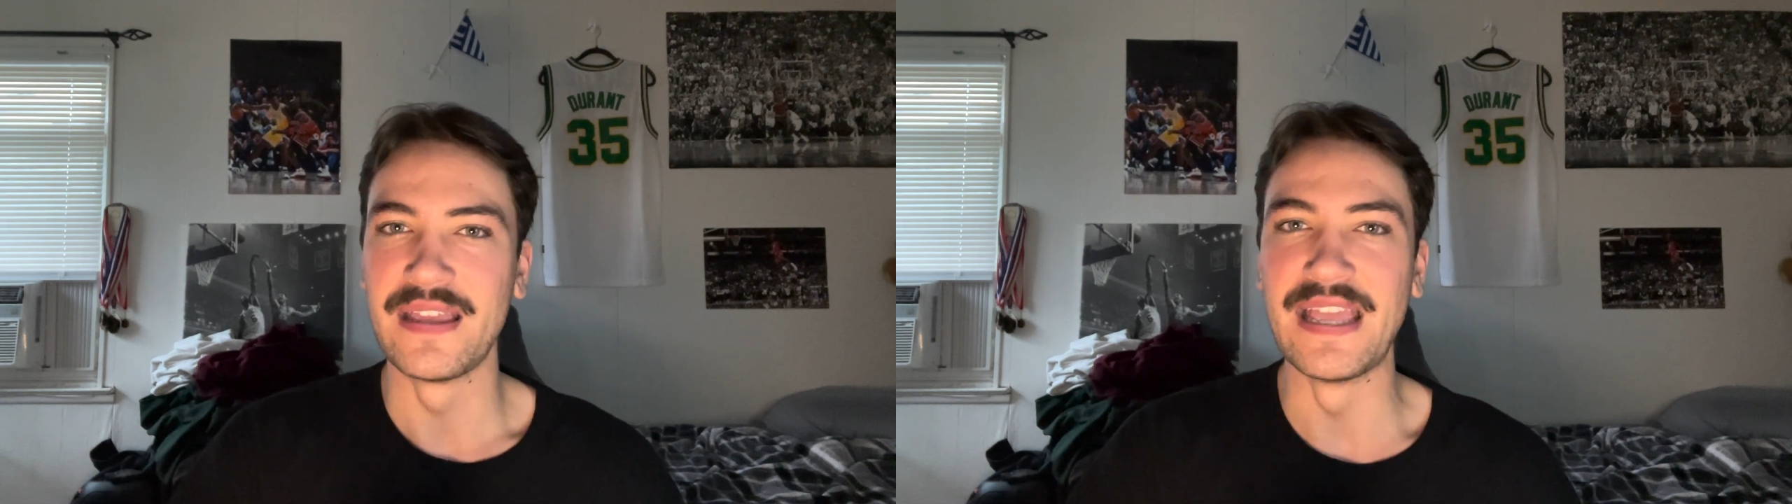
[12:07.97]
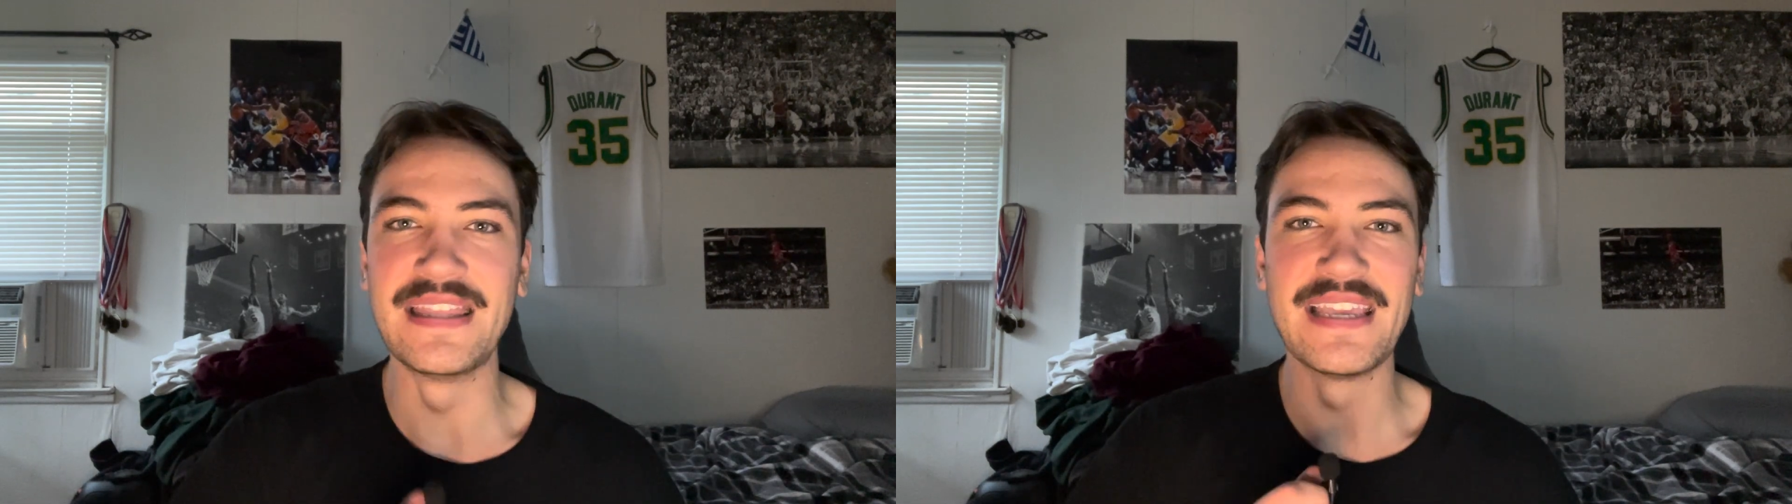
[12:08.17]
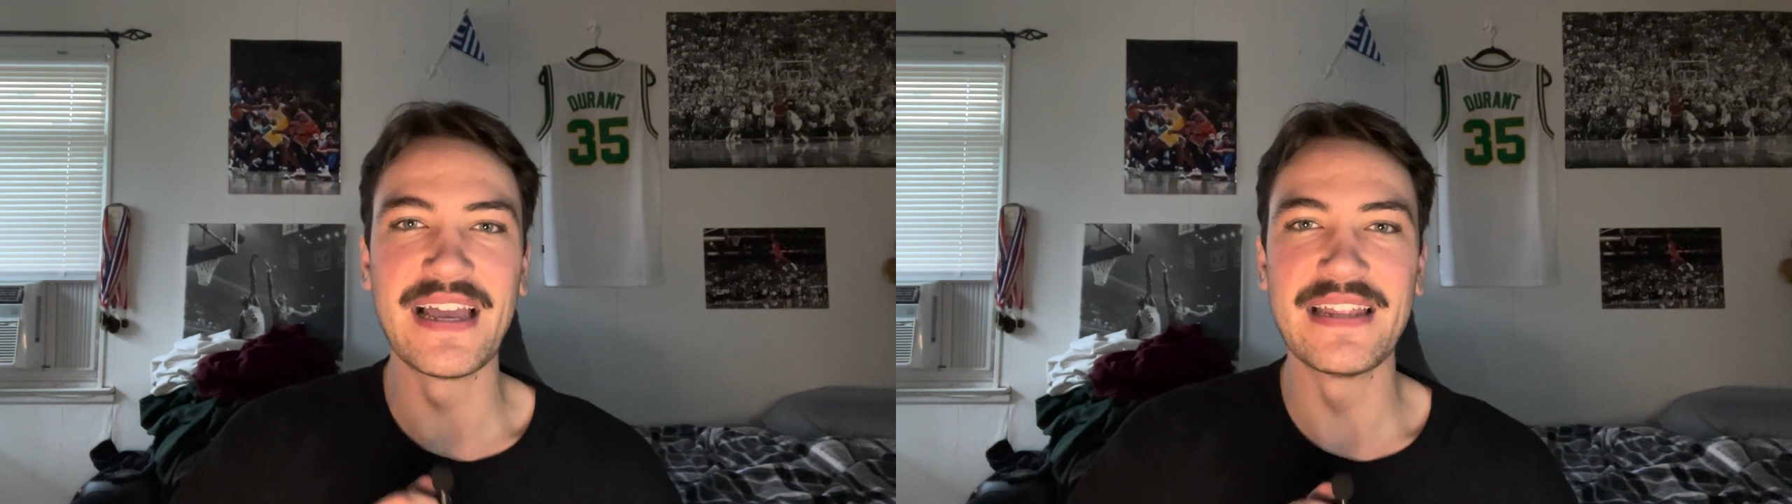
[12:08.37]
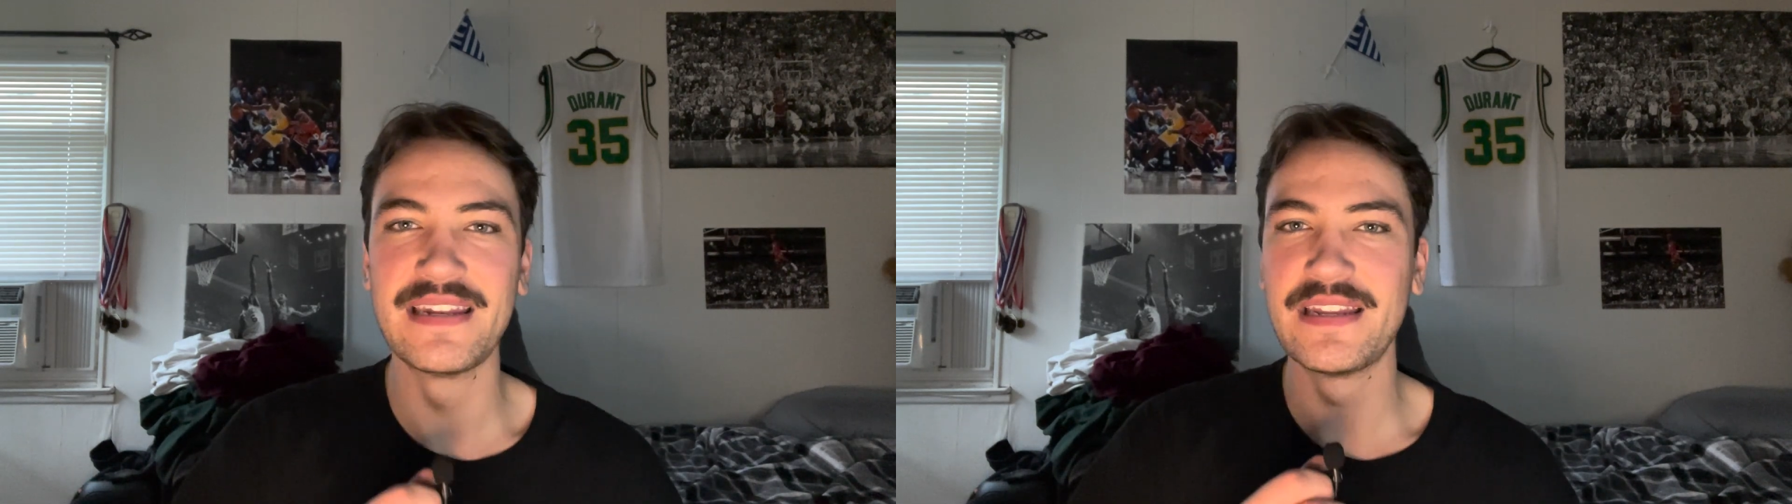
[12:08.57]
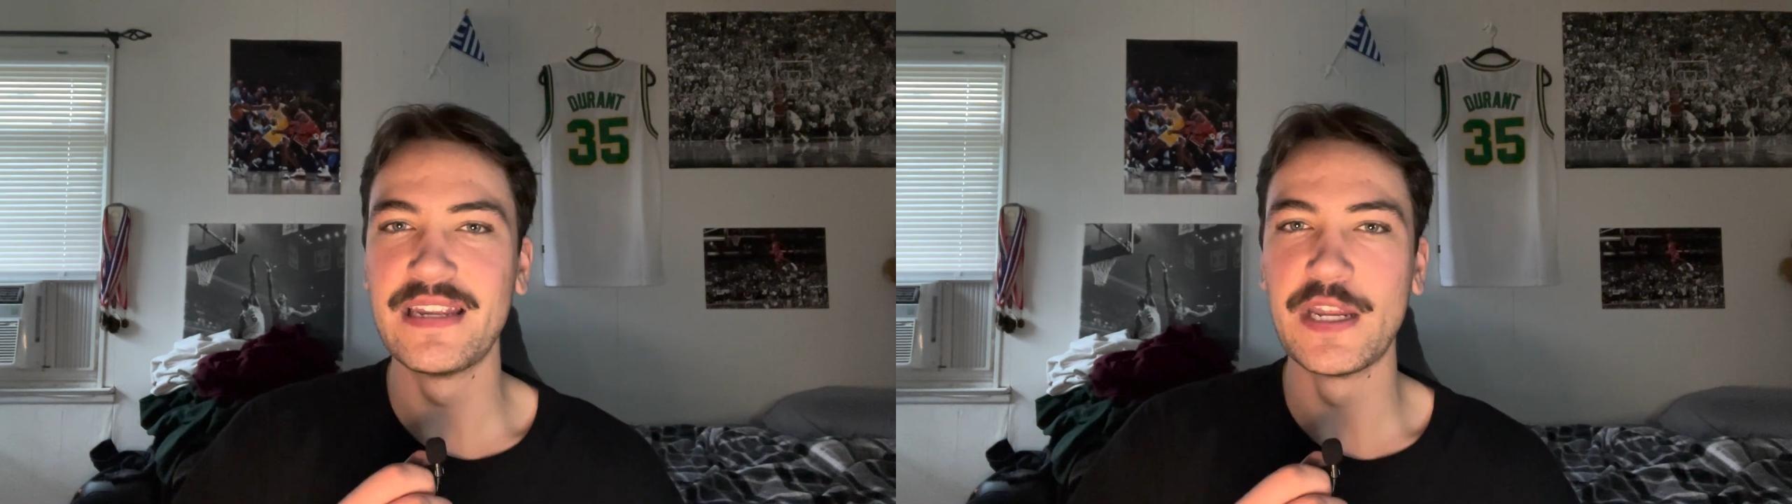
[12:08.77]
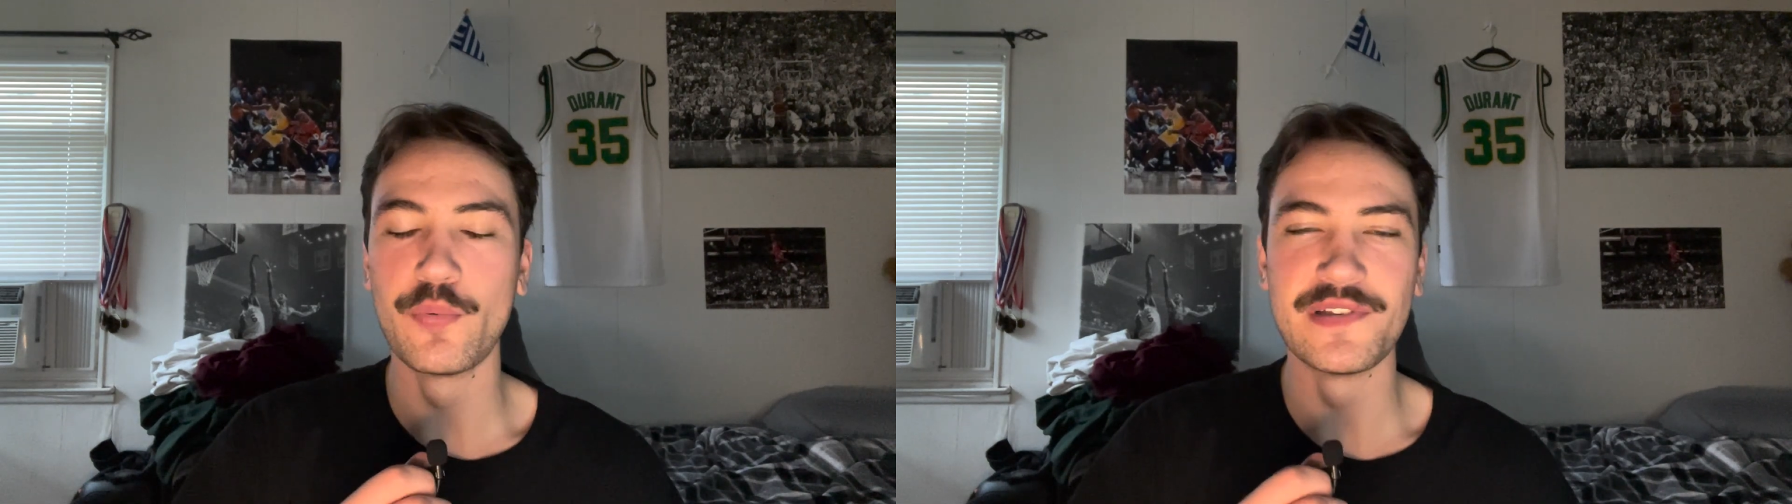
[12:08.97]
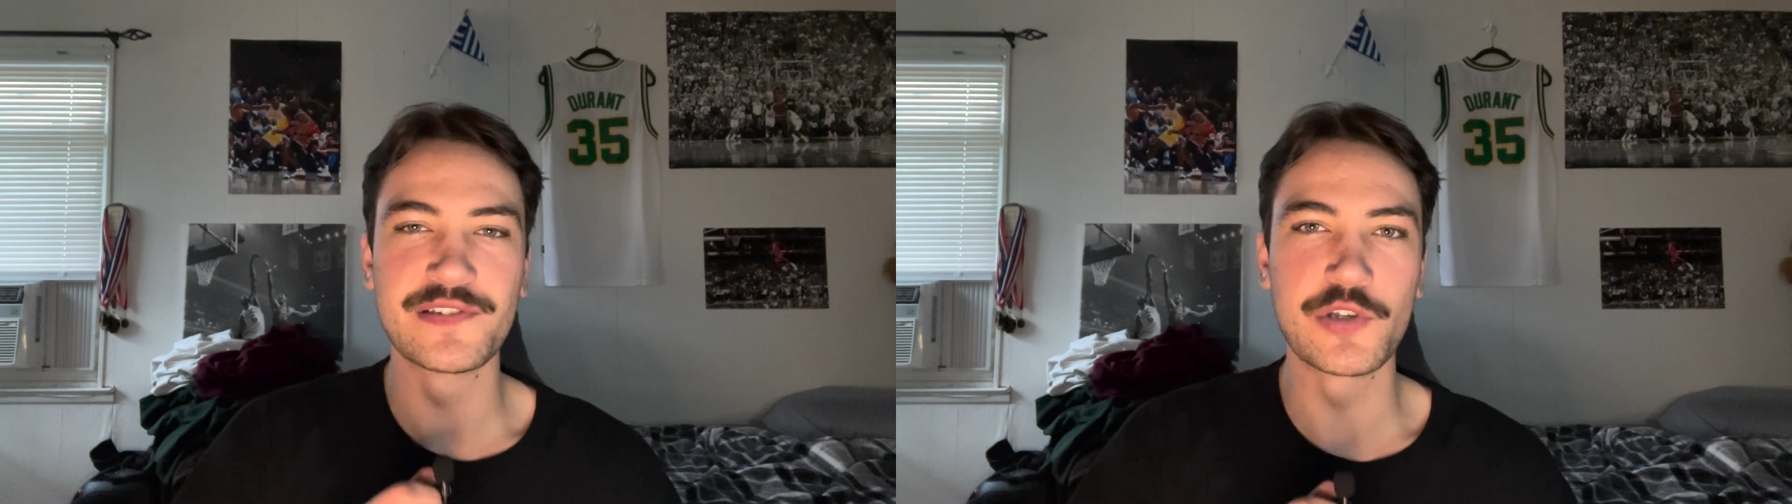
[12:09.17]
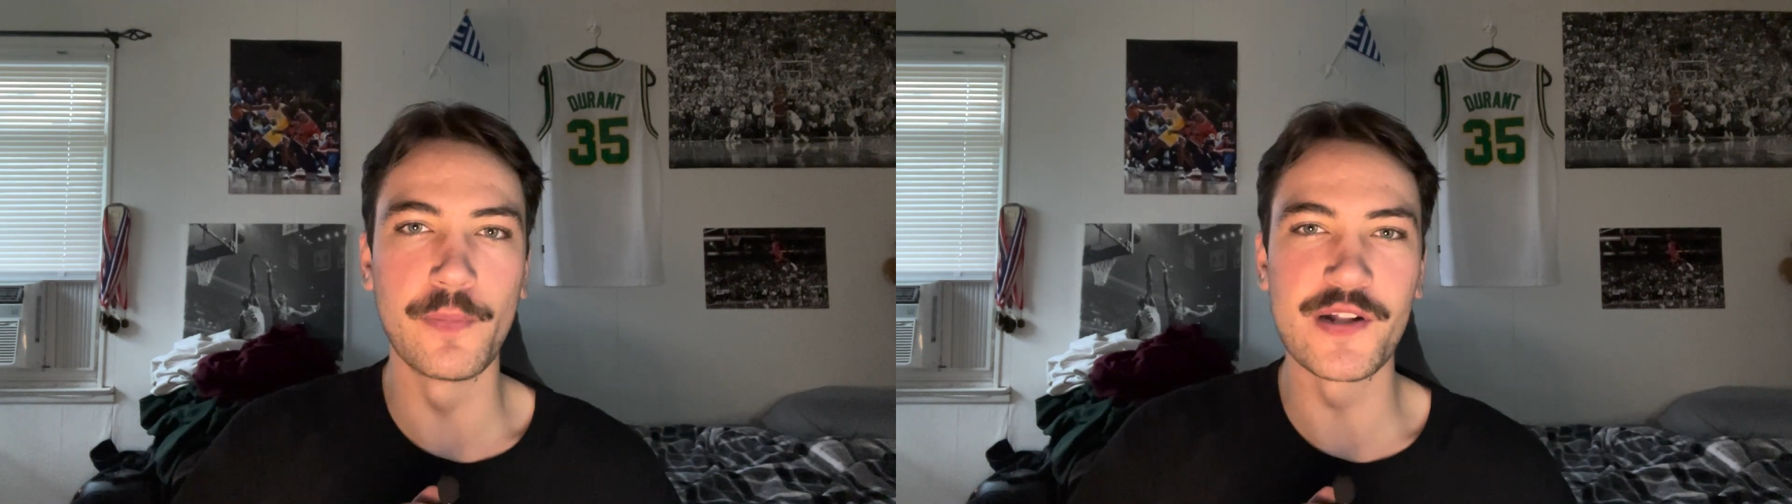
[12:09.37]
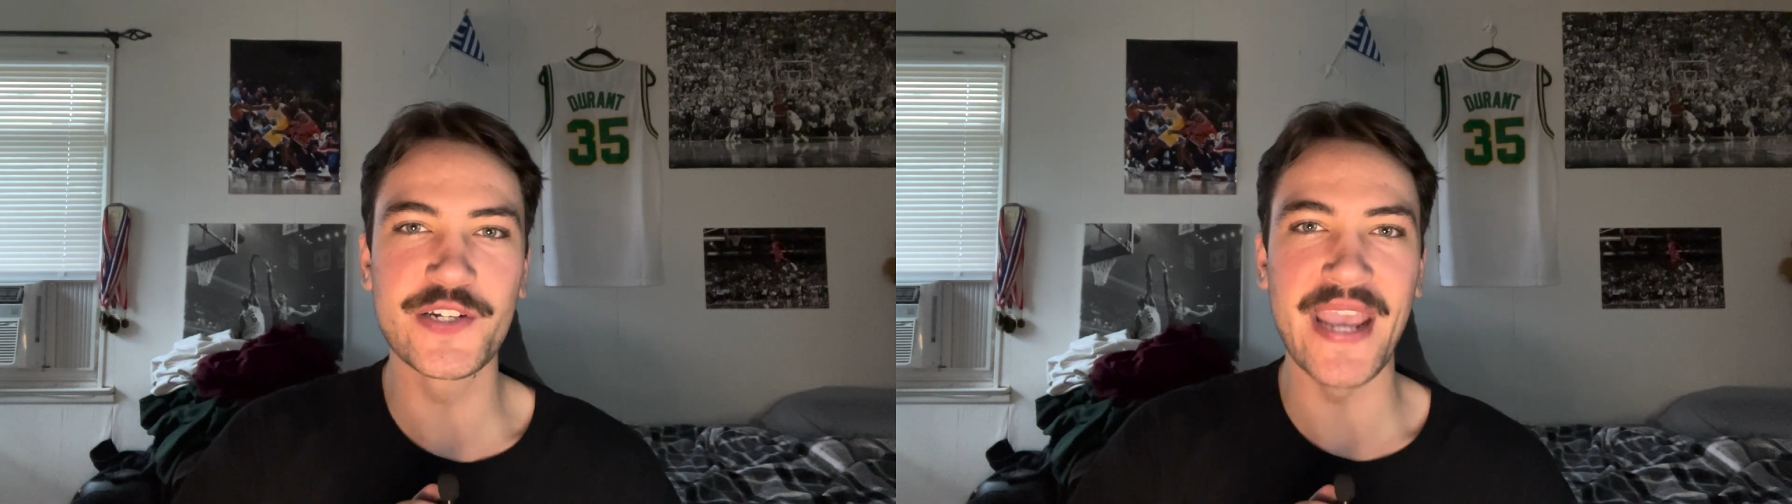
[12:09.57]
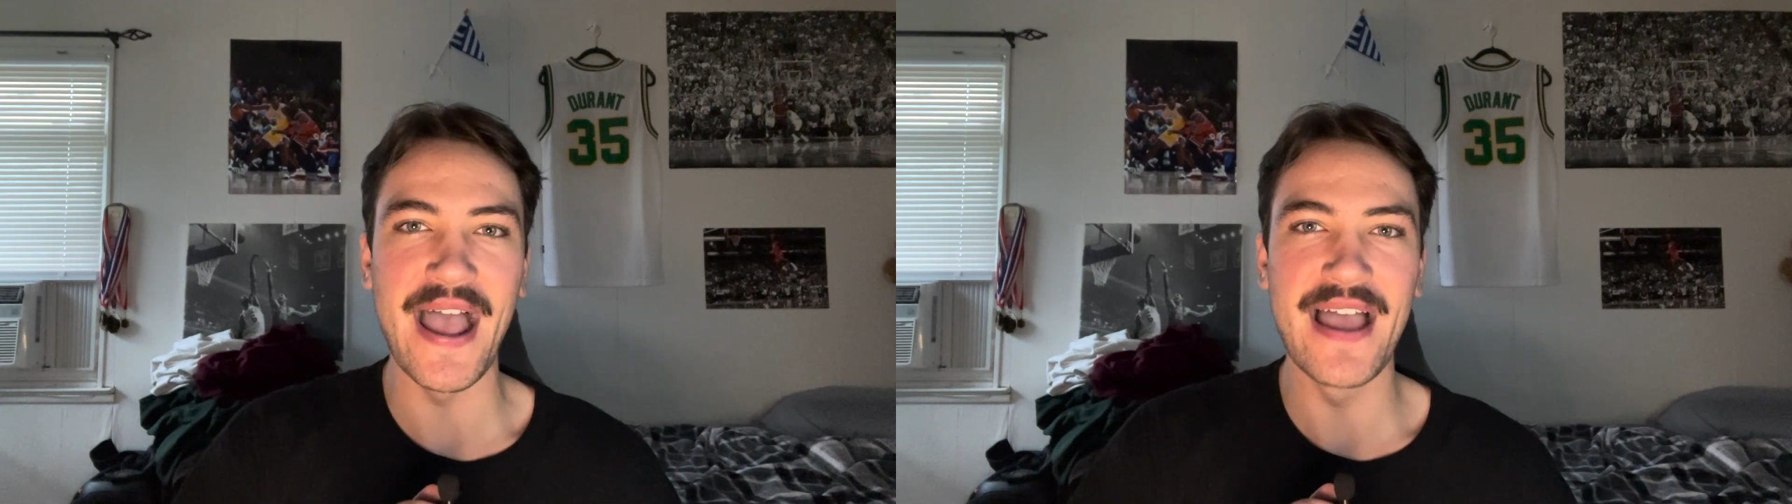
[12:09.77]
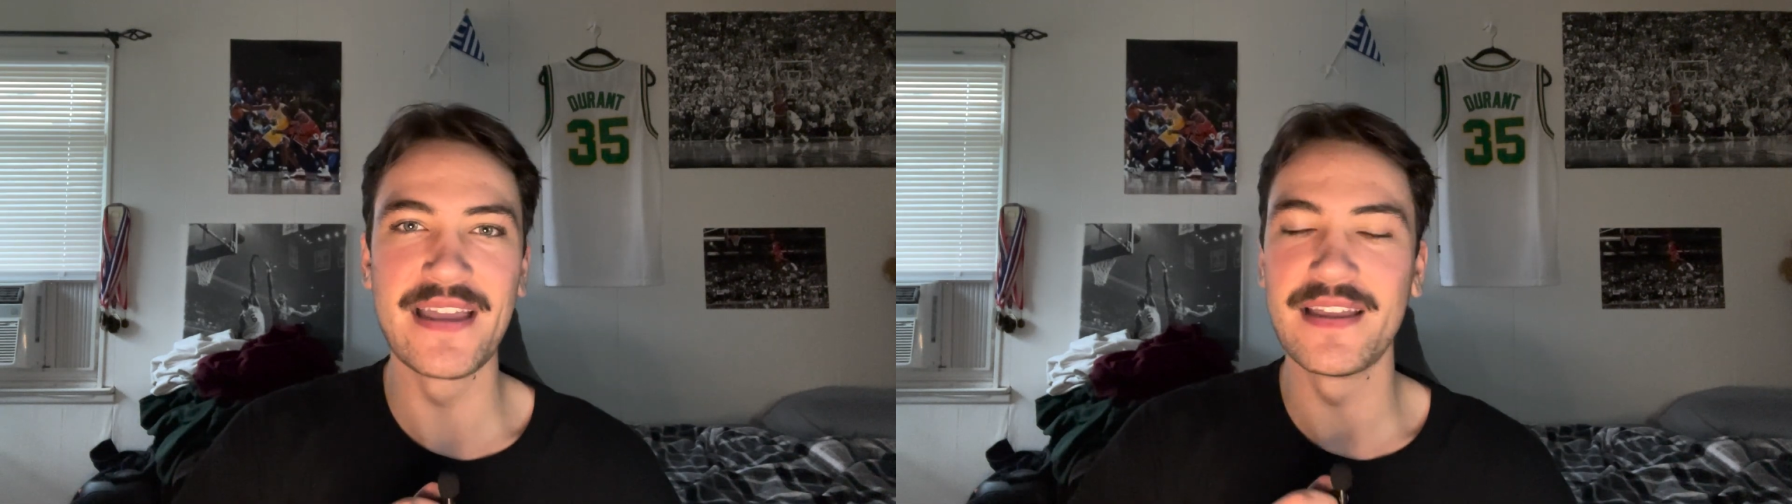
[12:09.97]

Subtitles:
In the end, it was too much Cat,